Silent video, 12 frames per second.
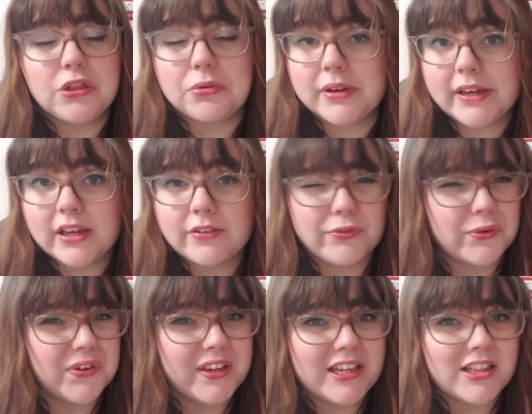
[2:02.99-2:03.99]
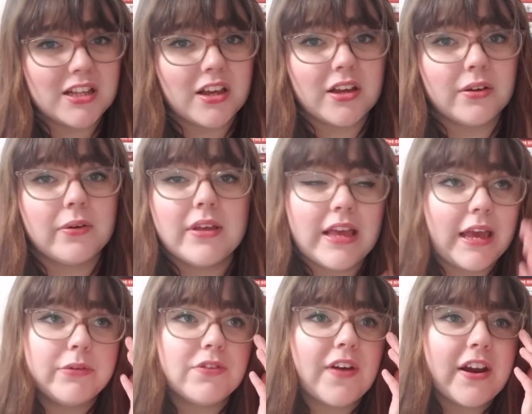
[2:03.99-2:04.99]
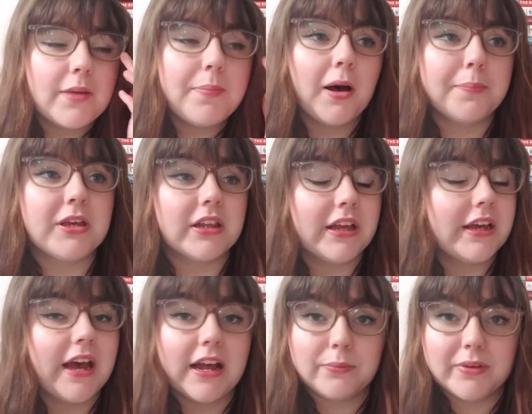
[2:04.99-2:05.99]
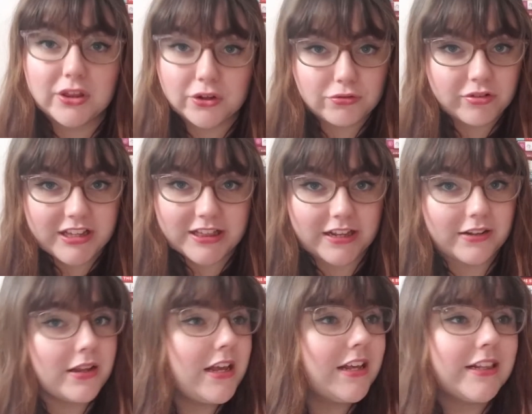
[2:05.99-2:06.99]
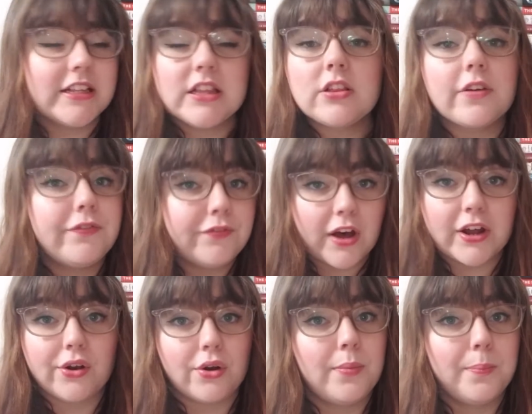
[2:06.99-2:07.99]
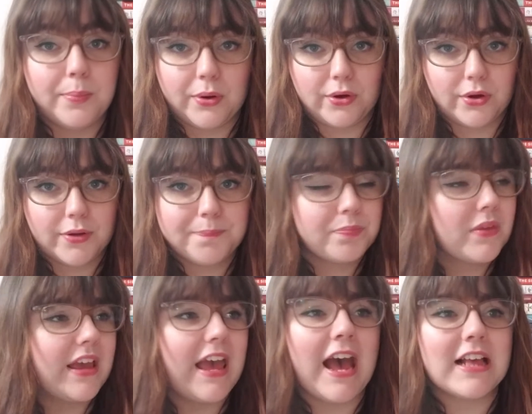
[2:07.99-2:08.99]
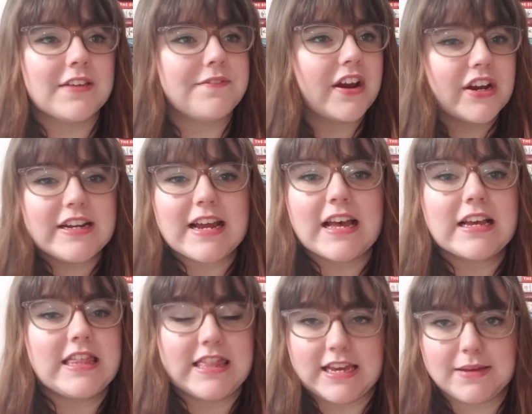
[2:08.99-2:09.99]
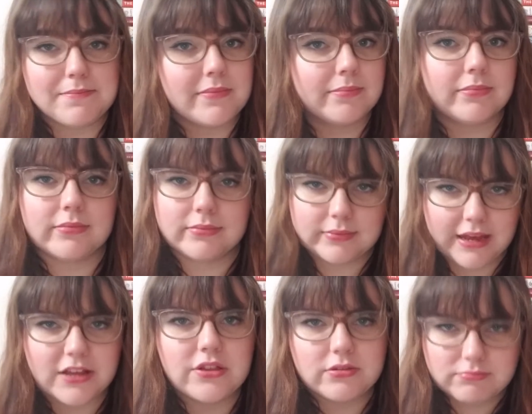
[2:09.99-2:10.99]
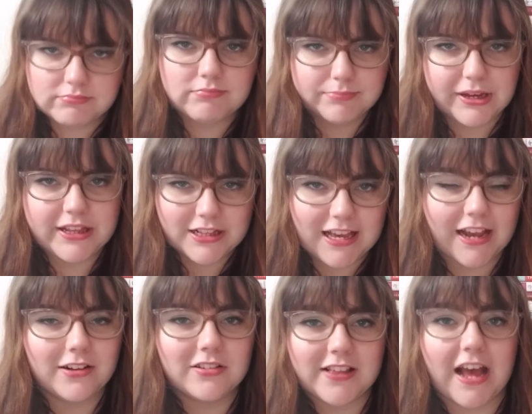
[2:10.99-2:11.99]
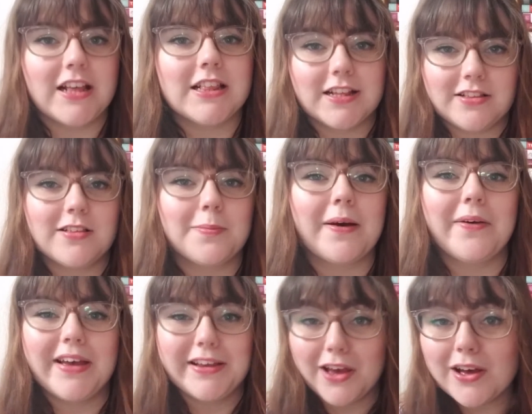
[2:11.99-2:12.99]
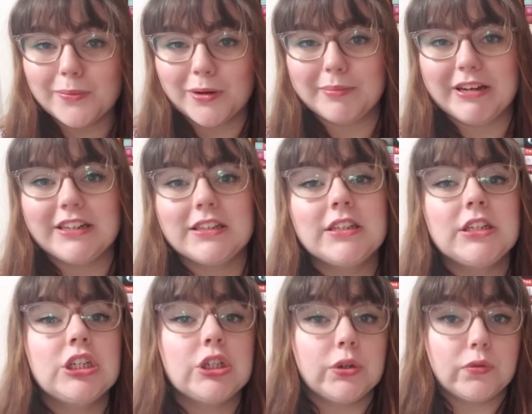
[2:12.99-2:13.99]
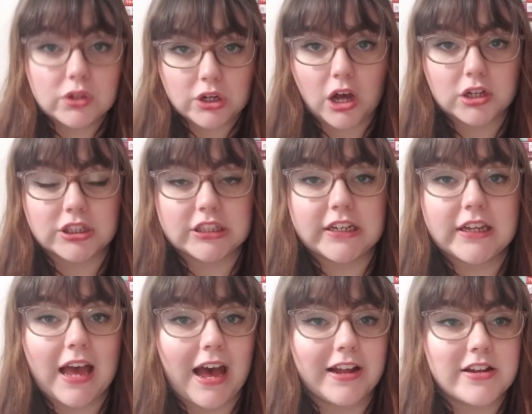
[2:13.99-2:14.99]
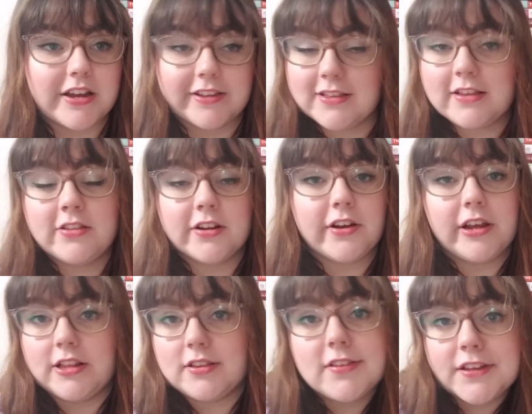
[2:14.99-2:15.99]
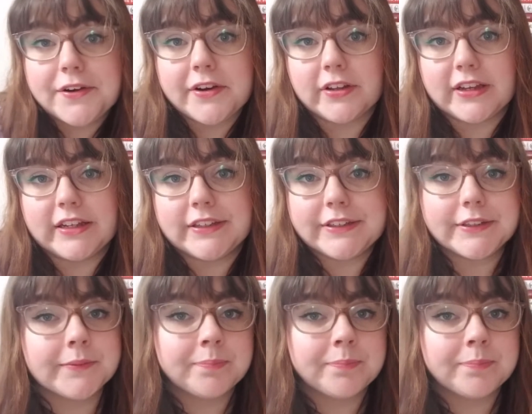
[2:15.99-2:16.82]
3-4 years ago. It was very popular, and with good reason. This is a fun book. It has a very dark theme. As per the title says, this is about a young woman who's a doctor, and her sister is a serial killer.